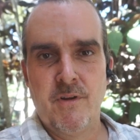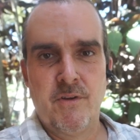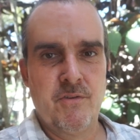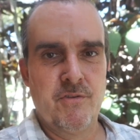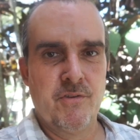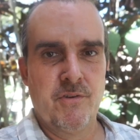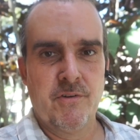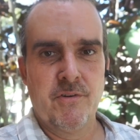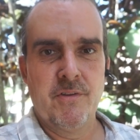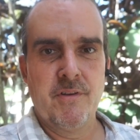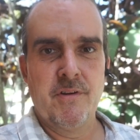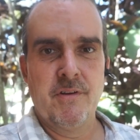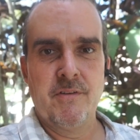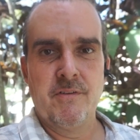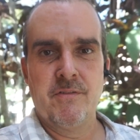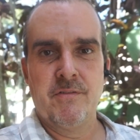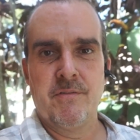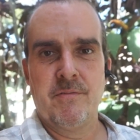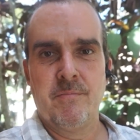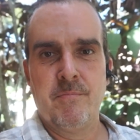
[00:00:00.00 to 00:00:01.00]
sure
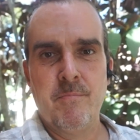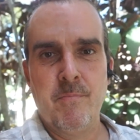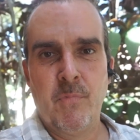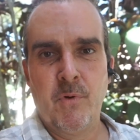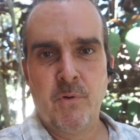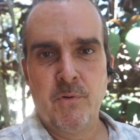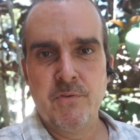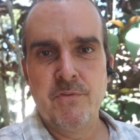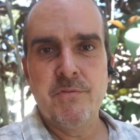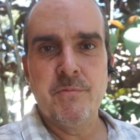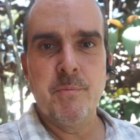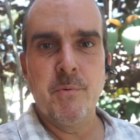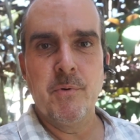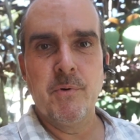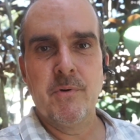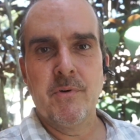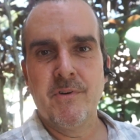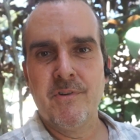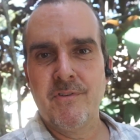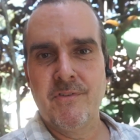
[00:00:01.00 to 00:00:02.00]
there's mold
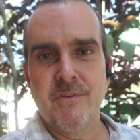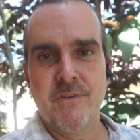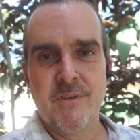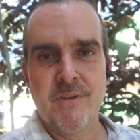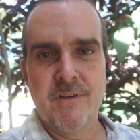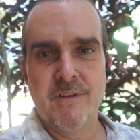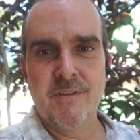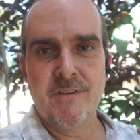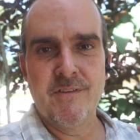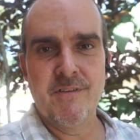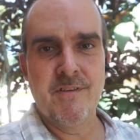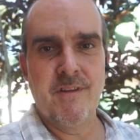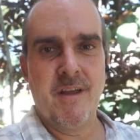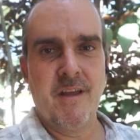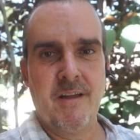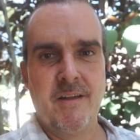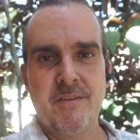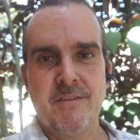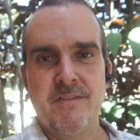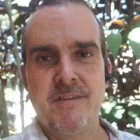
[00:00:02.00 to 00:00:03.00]
spores and it's
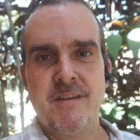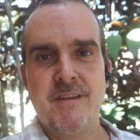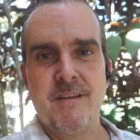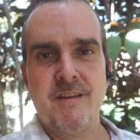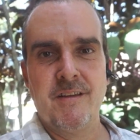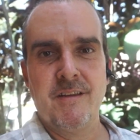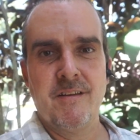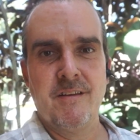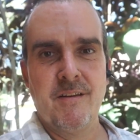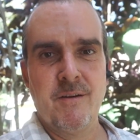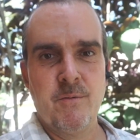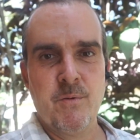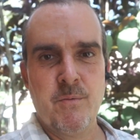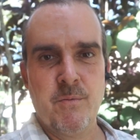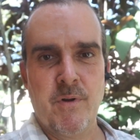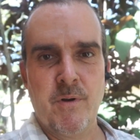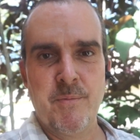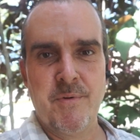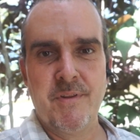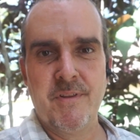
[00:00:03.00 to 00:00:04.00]
nasty, and I
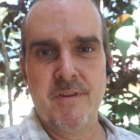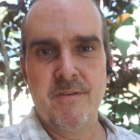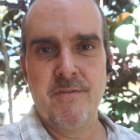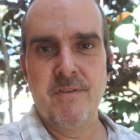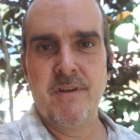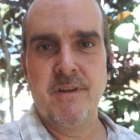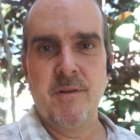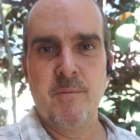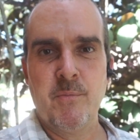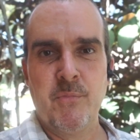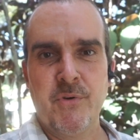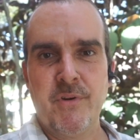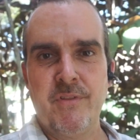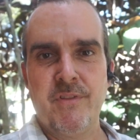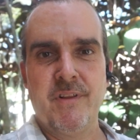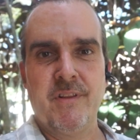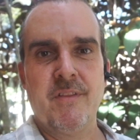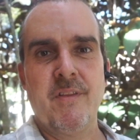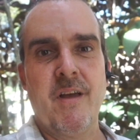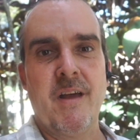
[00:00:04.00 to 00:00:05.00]
wouldn't want to be living and
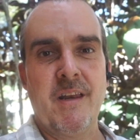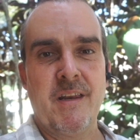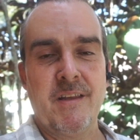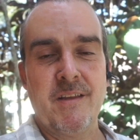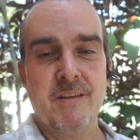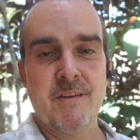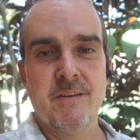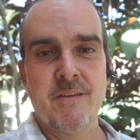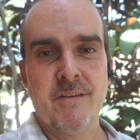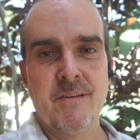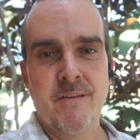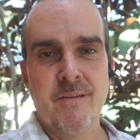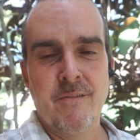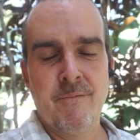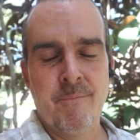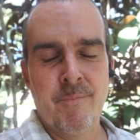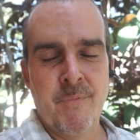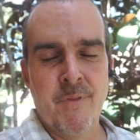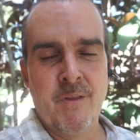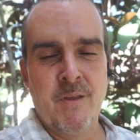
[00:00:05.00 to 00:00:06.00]
breathing that in
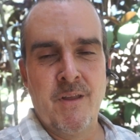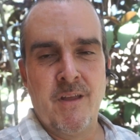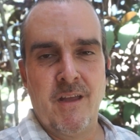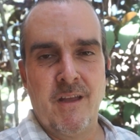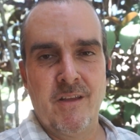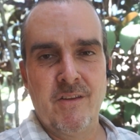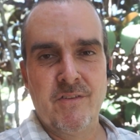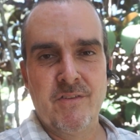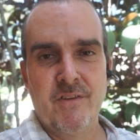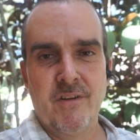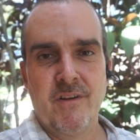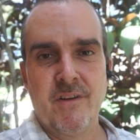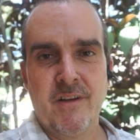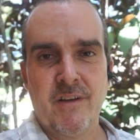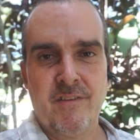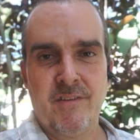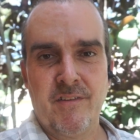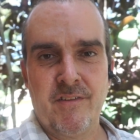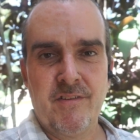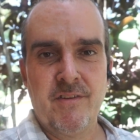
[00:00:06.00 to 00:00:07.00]
as
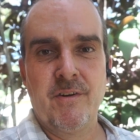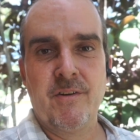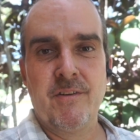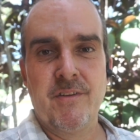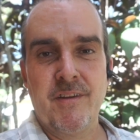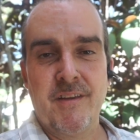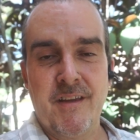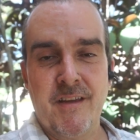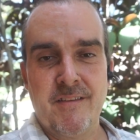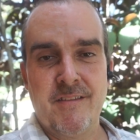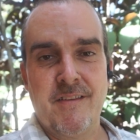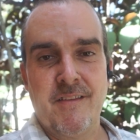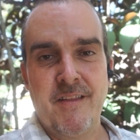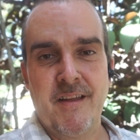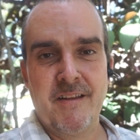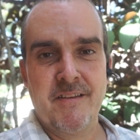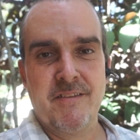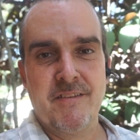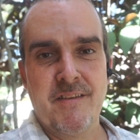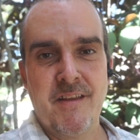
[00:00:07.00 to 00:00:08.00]
long as it took to get to
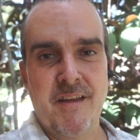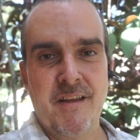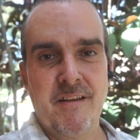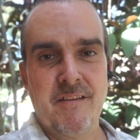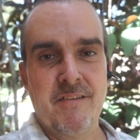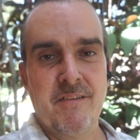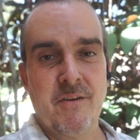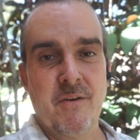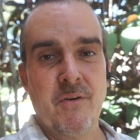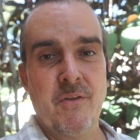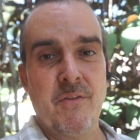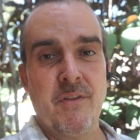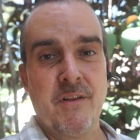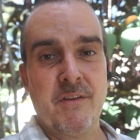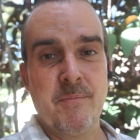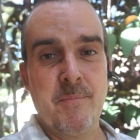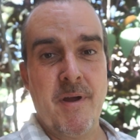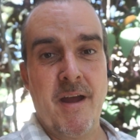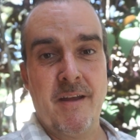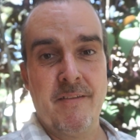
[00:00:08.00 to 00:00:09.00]
that state. So
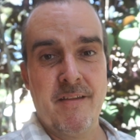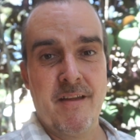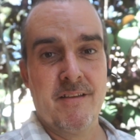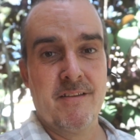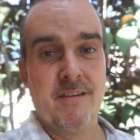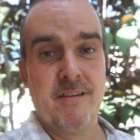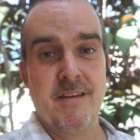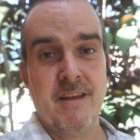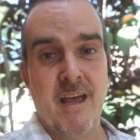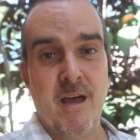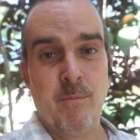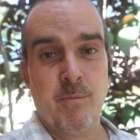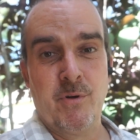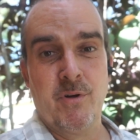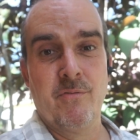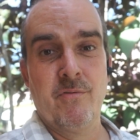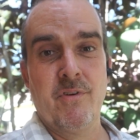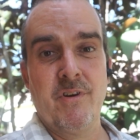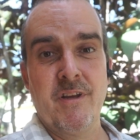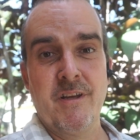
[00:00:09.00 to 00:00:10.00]
that's bad. That didn't
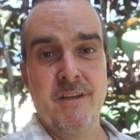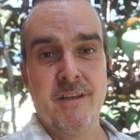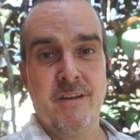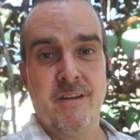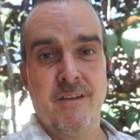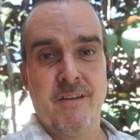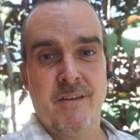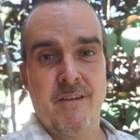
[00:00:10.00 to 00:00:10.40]
happen overnight.